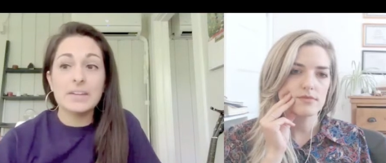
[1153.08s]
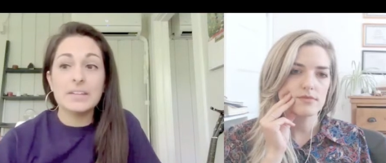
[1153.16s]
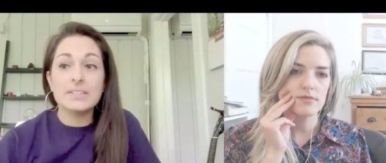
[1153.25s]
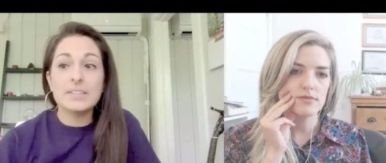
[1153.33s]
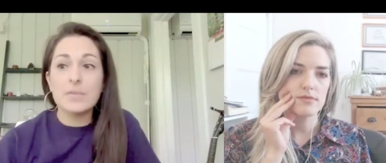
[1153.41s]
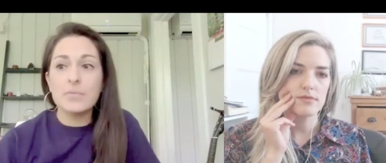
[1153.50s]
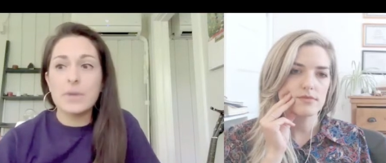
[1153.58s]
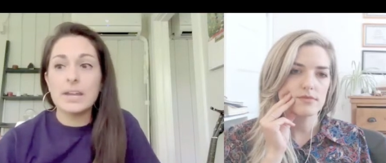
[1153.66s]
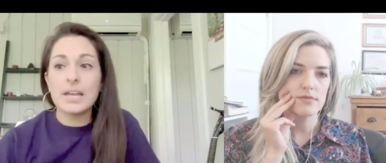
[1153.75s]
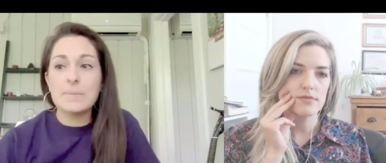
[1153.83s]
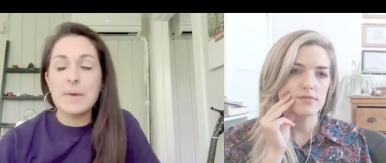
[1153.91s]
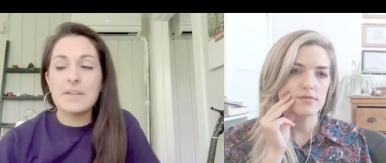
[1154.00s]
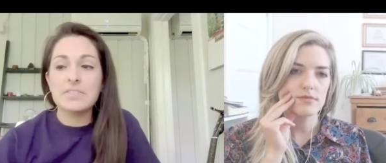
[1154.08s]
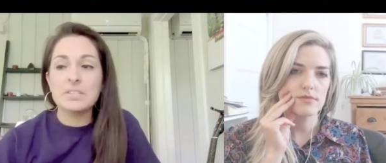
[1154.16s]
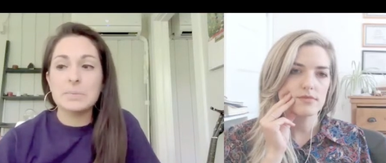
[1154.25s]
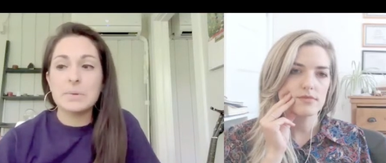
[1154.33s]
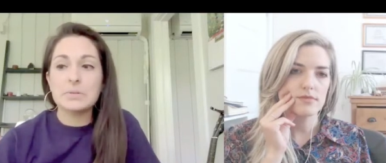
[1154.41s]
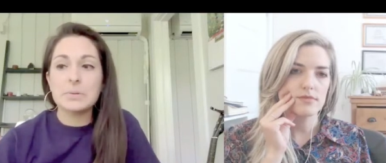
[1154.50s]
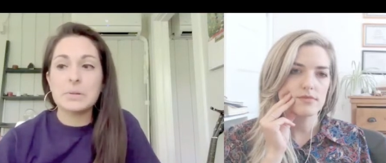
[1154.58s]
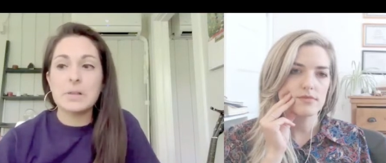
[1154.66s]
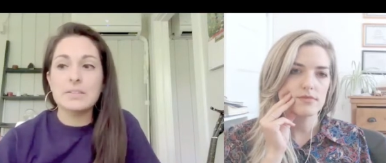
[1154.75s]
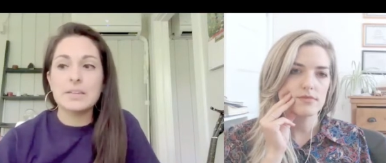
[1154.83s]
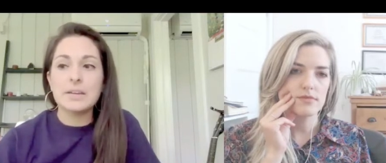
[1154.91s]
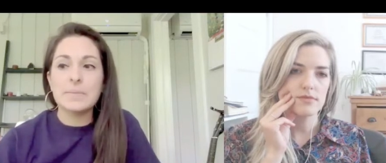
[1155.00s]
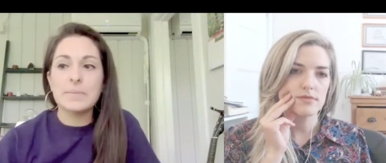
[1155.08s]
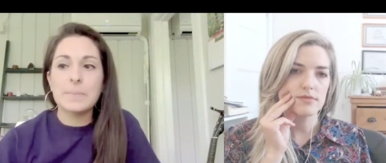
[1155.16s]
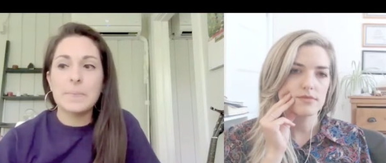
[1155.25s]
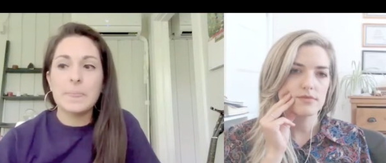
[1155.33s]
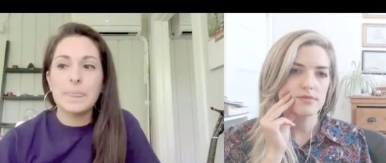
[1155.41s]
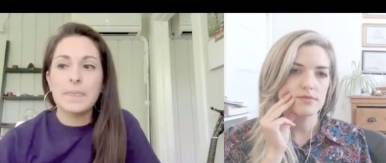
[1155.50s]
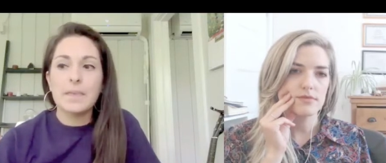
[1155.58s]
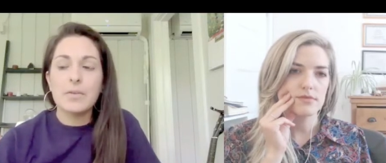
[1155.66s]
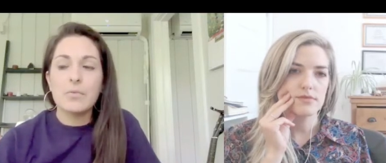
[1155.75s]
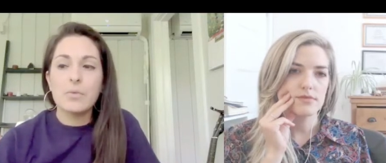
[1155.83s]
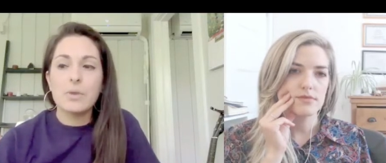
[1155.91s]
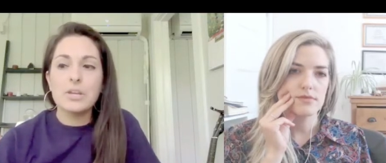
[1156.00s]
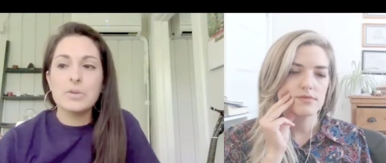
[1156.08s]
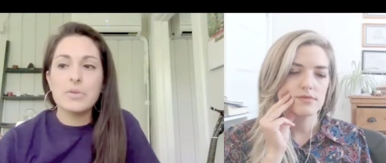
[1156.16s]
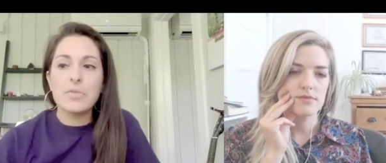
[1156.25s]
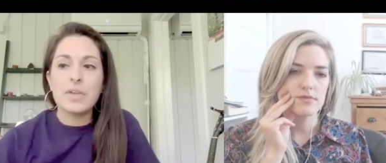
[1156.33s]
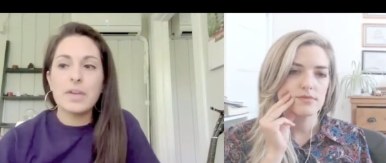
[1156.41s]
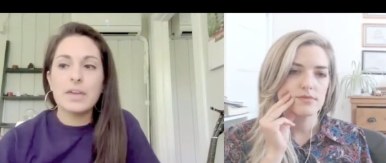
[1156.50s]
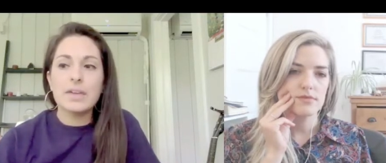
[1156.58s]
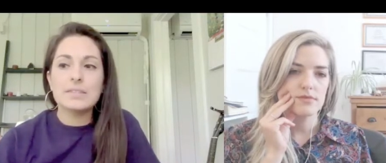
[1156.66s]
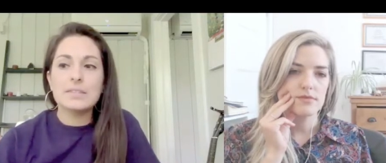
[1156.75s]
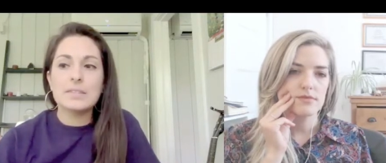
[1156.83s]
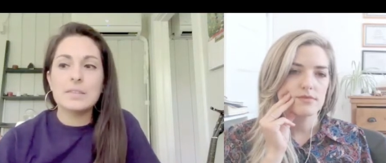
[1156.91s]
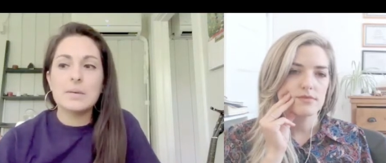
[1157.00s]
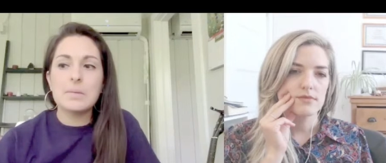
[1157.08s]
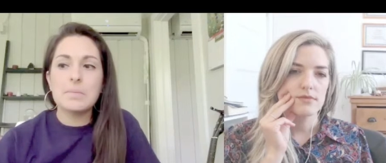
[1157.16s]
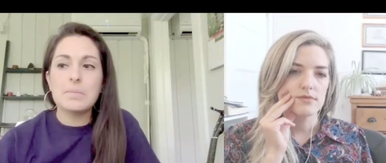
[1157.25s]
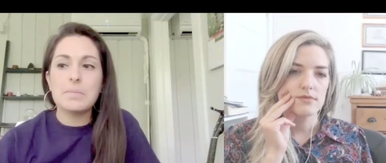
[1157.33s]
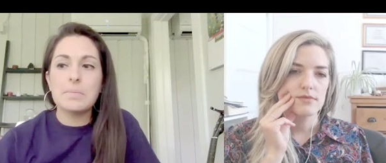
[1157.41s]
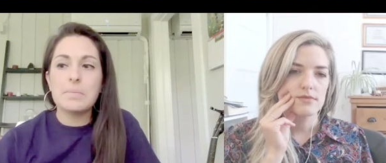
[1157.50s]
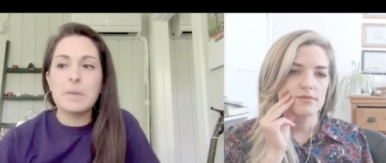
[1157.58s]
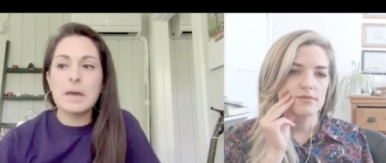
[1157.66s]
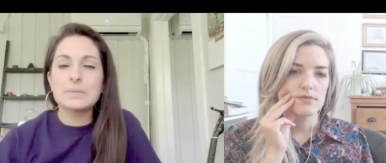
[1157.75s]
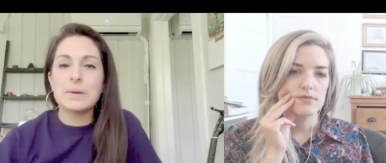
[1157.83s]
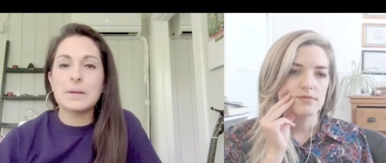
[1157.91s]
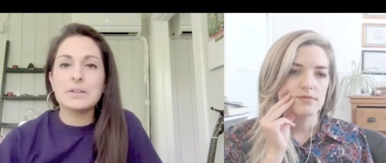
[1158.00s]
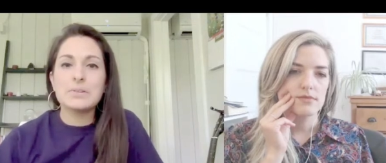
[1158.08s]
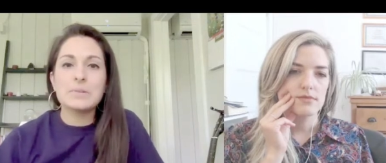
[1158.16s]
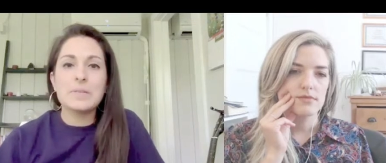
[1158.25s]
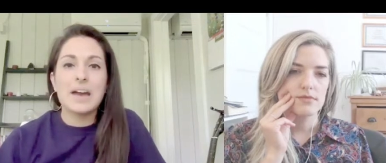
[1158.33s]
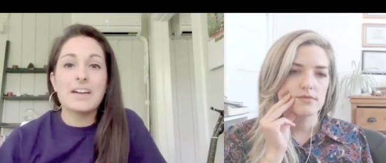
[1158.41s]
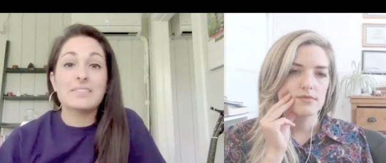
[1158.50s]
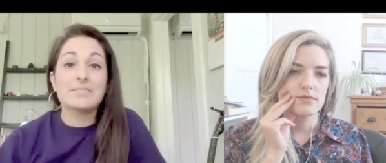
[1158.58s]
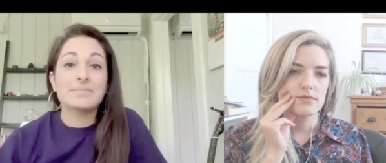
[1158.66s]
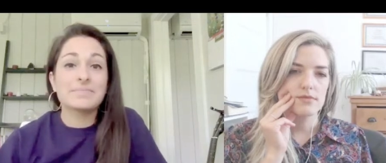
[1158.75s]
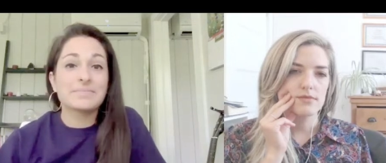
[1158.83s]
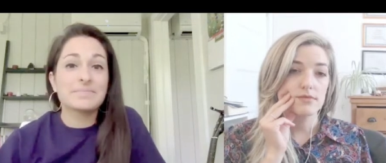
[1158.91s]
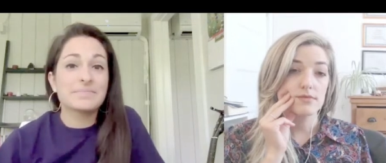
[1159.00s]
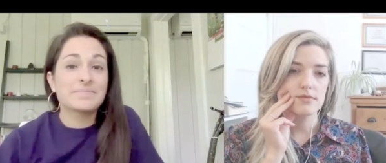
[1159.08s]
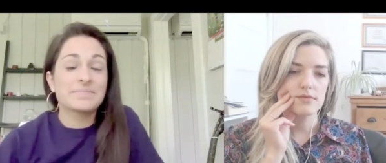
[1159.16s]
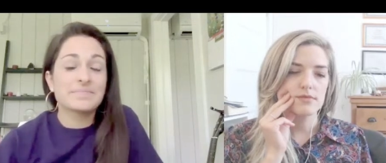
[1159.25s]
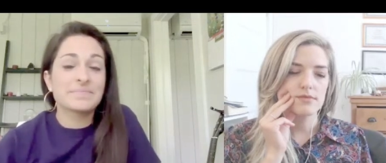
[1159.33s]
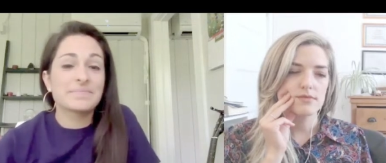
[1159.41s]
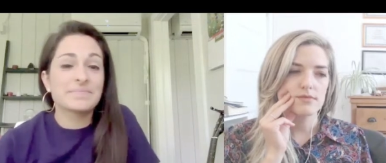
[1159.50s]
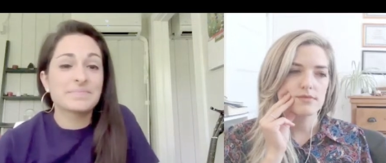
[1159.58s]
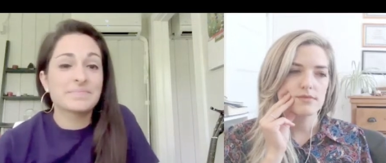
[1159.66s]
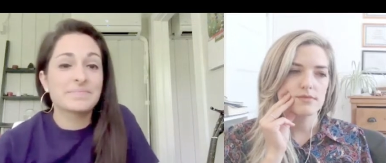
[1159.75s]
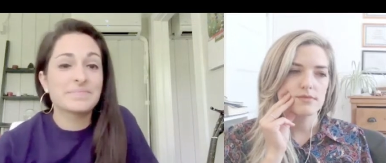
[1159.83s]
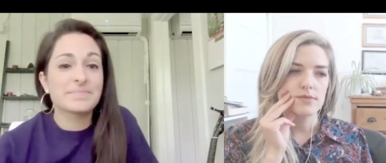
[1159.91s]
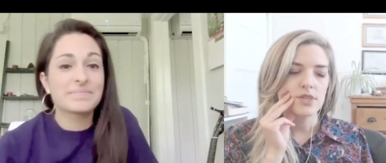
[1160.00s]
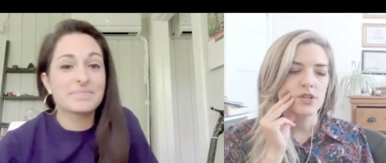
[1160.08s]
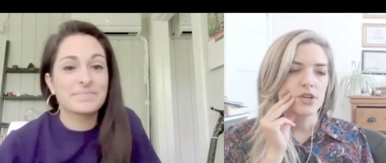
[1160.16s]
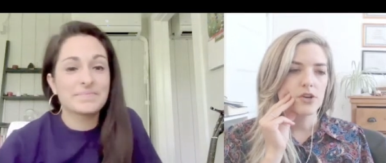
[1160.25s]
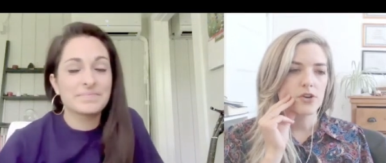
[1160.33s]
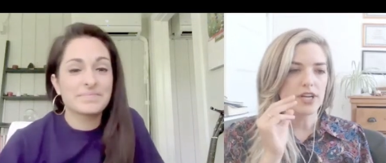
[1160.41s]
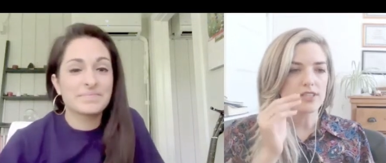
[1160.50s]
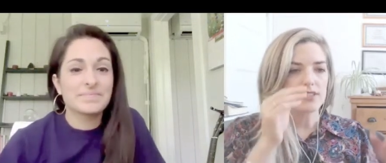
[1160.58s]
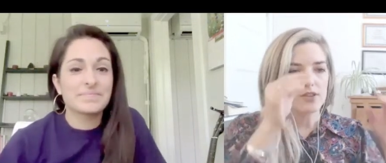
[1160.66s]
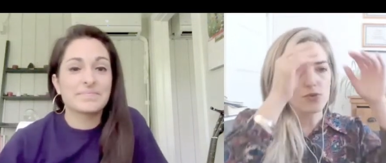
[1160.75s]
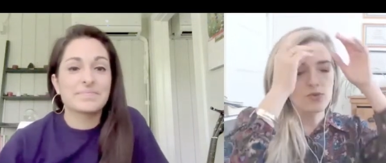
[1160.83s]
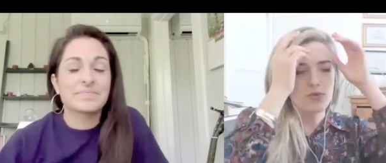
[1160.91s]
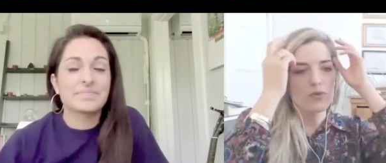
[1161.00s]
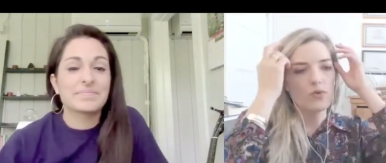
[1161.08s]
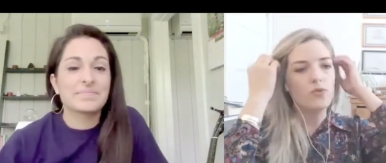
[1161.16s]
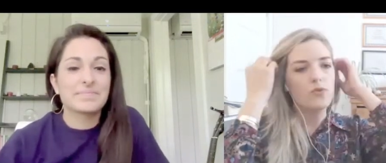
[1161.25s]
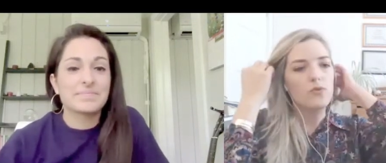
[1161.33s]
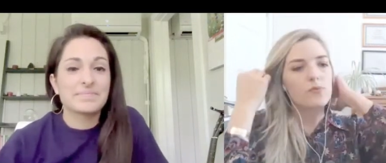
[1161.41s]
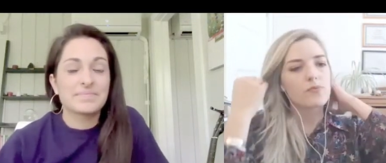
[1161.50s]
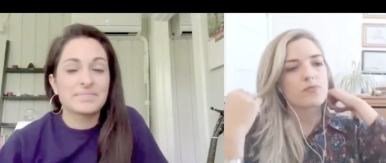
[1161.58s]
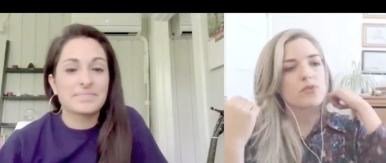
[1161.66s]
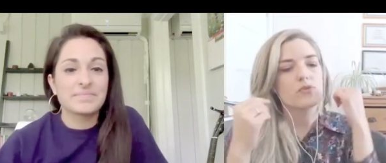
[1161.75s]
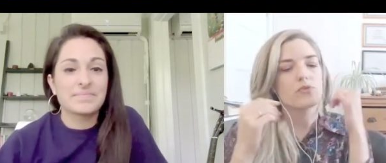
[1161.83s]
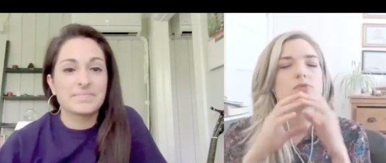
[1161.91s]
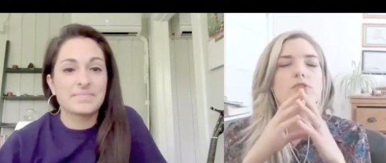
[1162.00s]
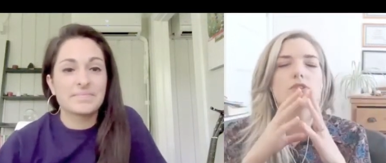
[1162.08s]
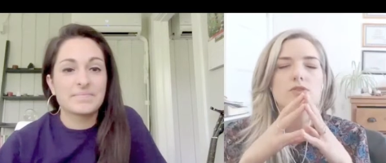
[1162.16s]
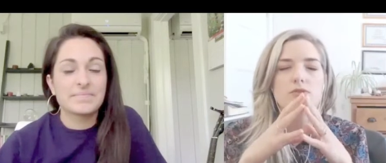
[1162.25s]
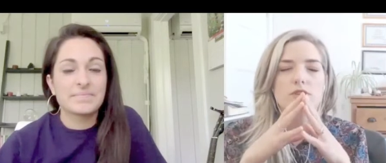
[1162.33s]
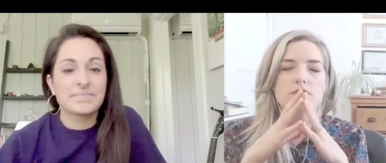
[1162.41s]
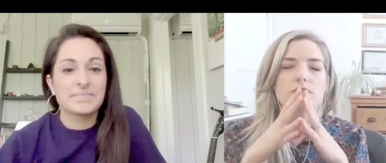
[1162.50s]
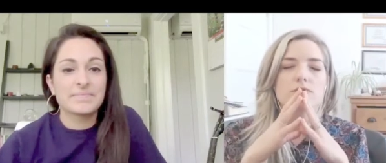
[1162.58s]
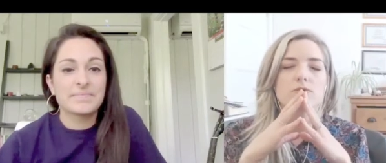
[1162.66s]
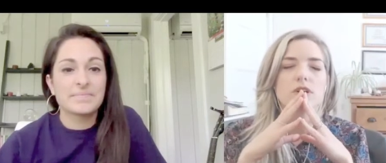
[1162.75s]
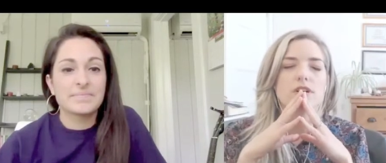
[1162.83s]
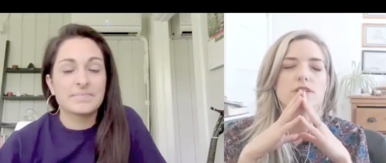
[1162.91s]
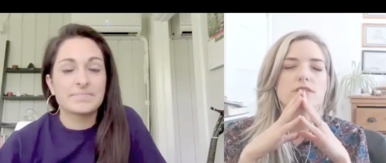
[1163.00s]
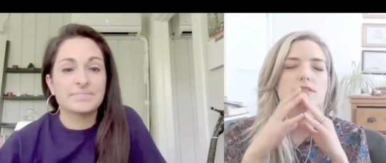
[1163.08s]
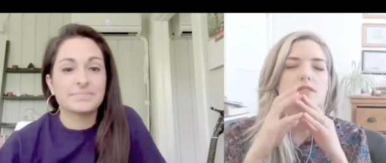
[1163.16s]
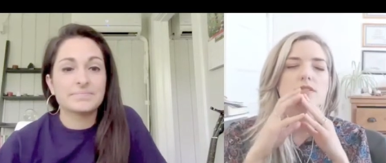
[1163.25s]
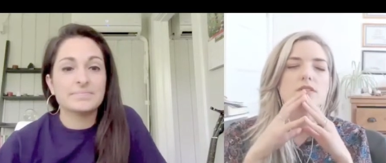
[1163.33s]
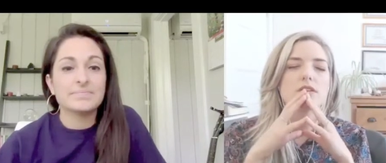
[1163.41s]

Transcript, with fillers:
Speaker 1: in some way to come out of the spiritual closet, what do you think is the best way to do that?
Speaker 2: Hmm. Okay, so first question was